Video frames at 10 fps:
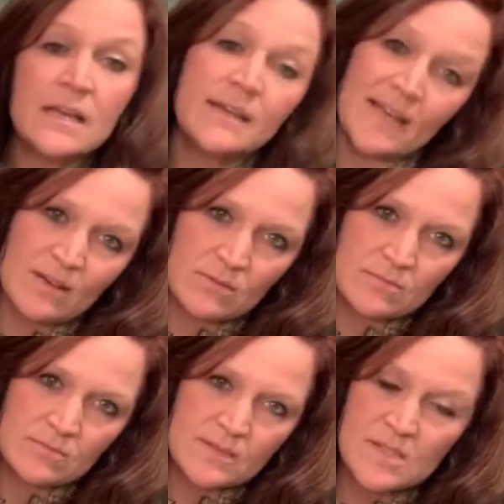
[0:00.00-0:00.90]
Now,
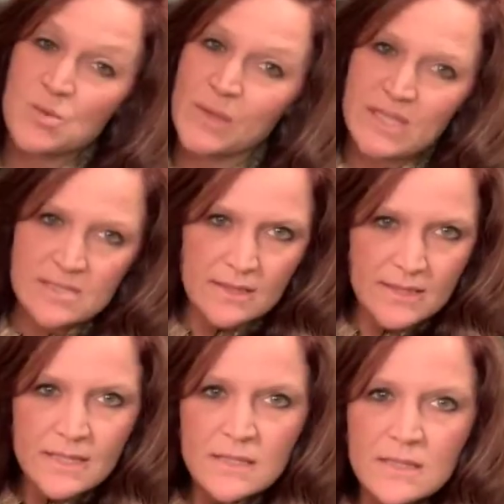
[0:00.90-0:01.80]
this one is a
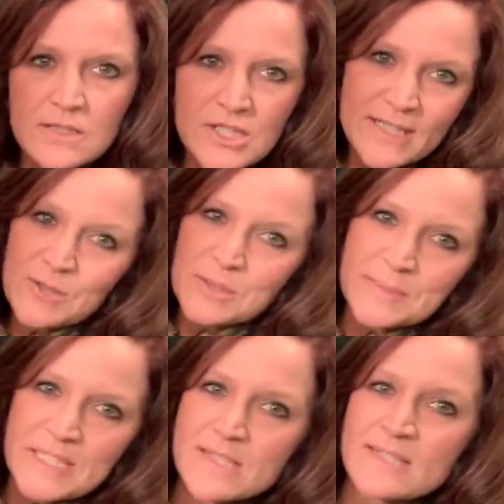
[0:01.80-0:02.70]
little
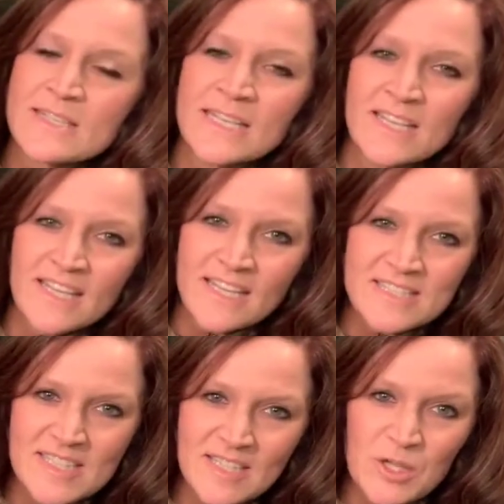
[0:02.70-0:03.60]
ginormous.
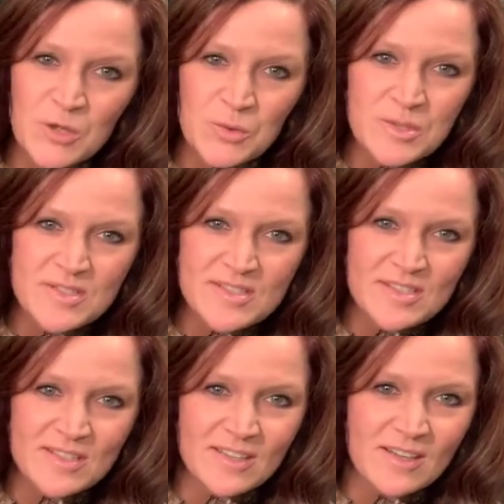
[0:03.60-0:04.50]
It's a goose
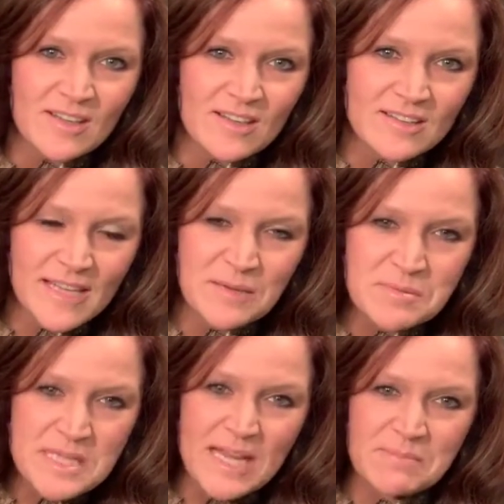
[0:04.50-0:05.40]
lamp
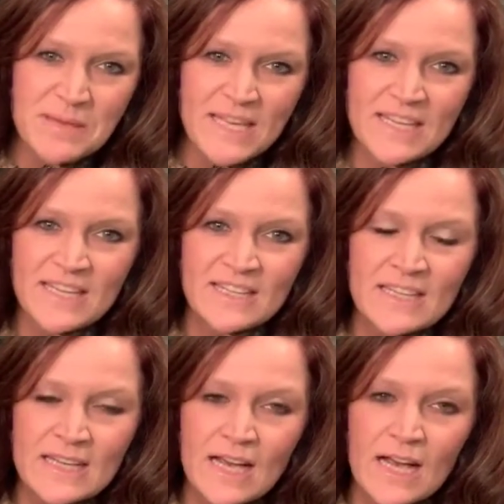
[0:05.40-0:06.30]
that I made,
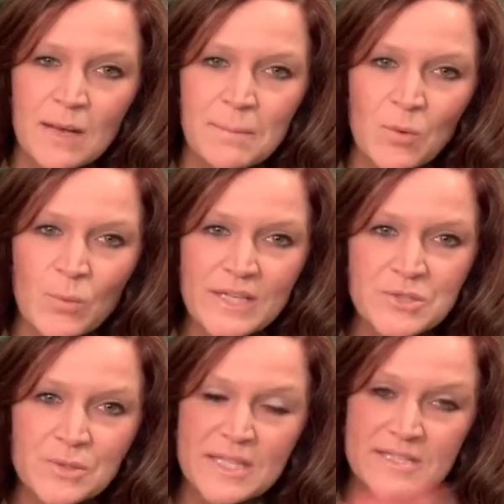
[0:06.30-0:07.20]
uh, but we
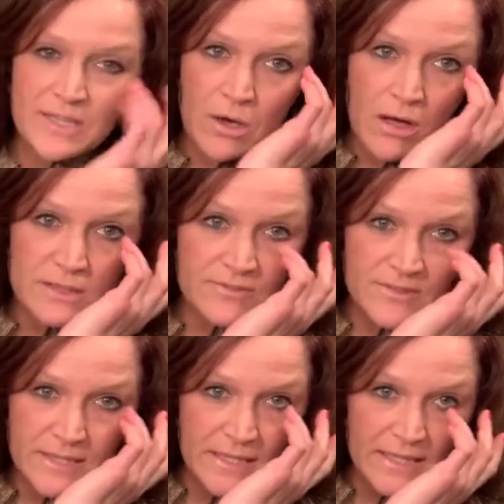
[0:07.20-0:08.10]
do these in all
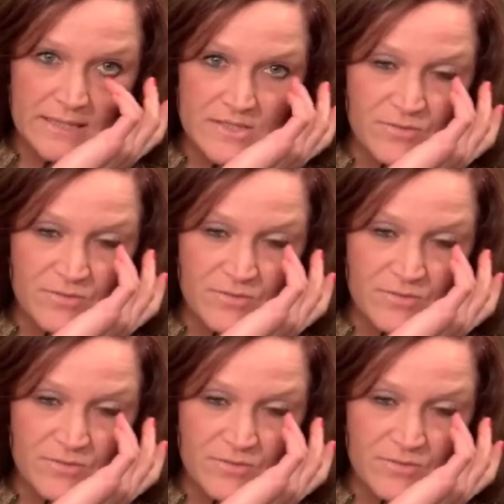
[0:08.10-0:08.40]
different kinds.